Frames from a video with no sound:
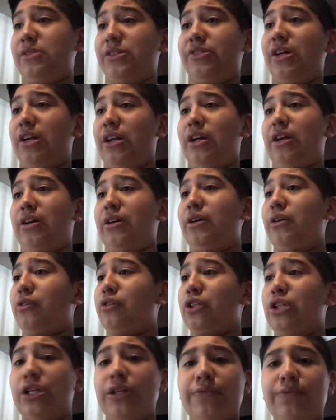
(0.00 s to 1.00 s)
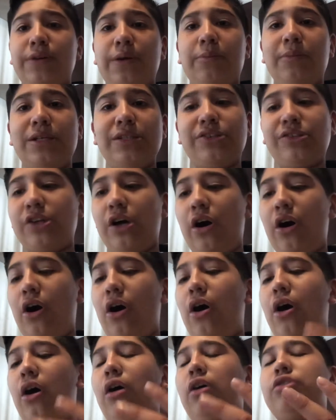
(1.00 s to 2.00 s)
It's not a good film. It's an
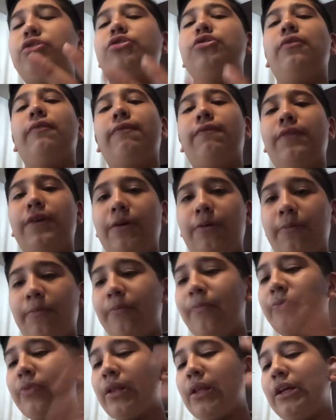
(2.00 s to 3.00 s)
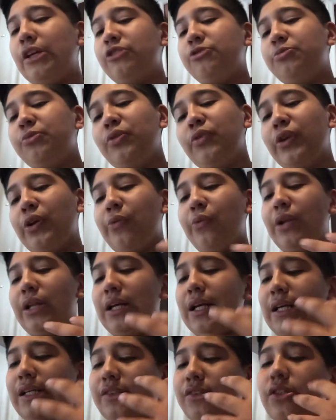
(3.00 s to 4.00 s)
awesome film. This movie
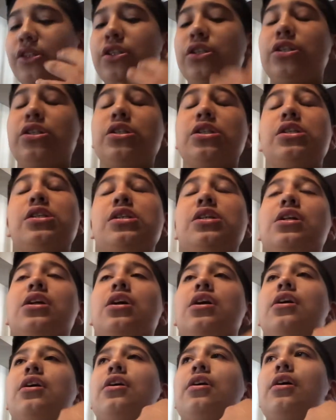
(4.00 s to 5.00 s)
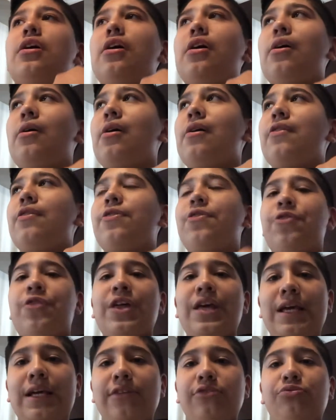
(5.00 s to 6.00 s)
really hits a good
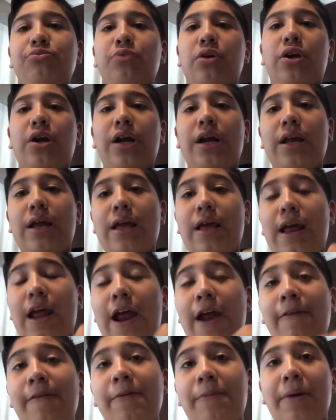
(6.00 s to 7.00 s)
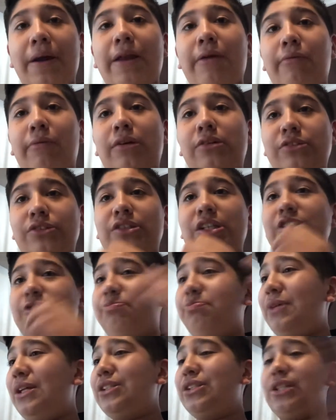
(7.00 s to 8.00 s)
things where everybody wants,
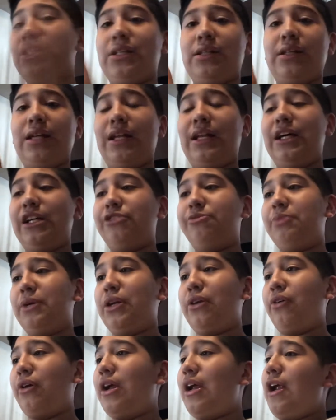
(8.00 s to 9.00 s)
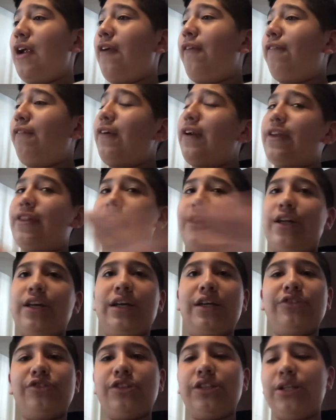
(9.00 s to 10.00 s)
especially the last battle. Everything
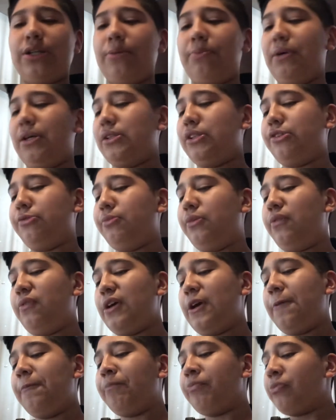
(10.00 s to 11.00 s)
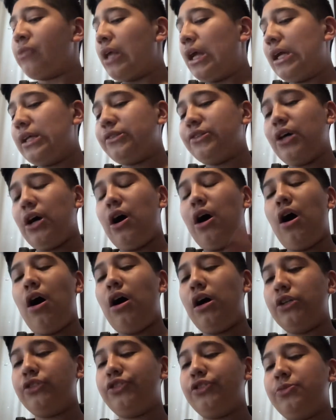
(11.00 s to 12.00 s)
is good about this movie. It's an
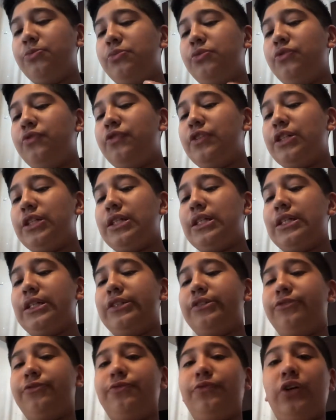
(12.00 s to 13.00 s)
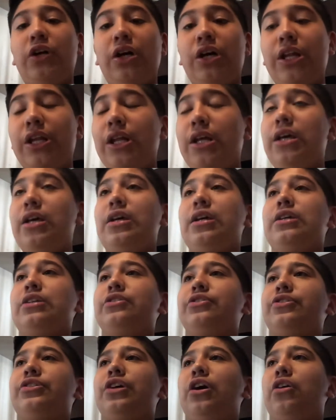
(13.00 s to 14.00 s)
awesome movie. It's fun.
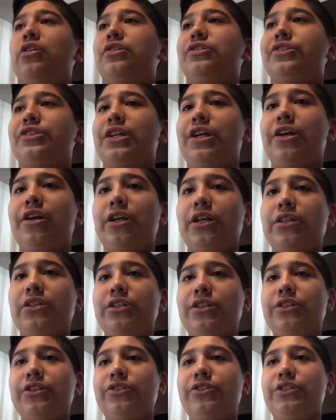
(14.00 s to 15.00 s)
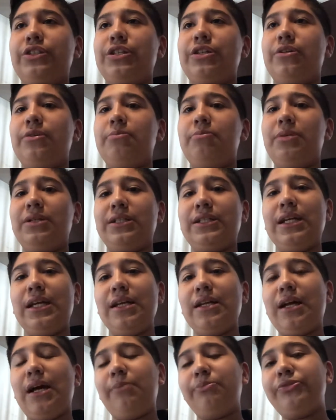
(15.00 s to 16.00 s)
You see all these characters. But
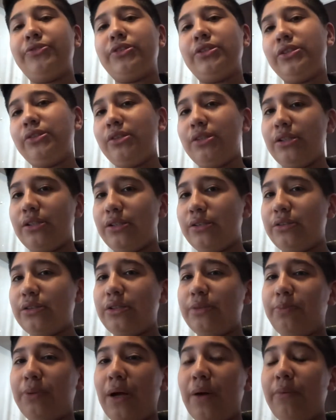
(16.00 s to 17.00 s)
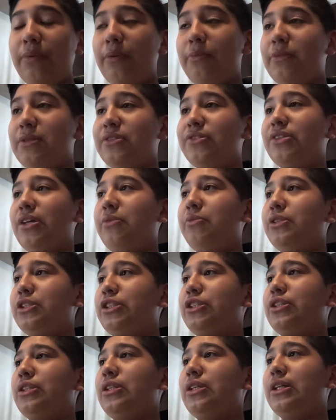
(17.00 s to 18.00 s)
yet, the problem is I
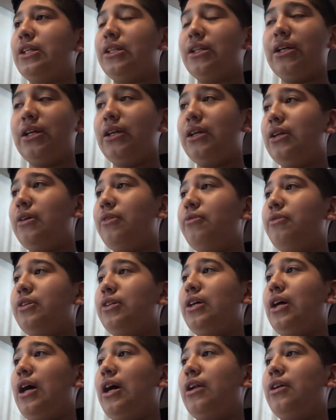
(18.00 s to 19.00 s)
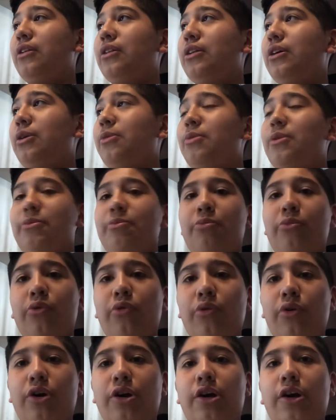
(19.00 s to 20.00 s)
wish Clint had a little bit
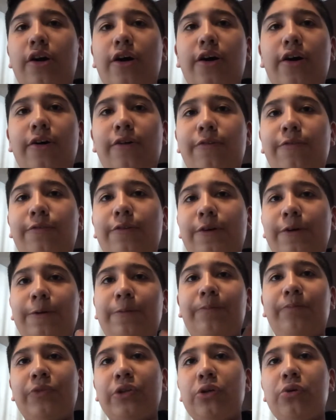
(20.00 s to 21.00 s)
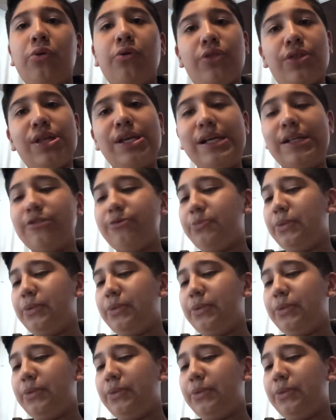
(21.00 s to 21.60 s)
more of cool things.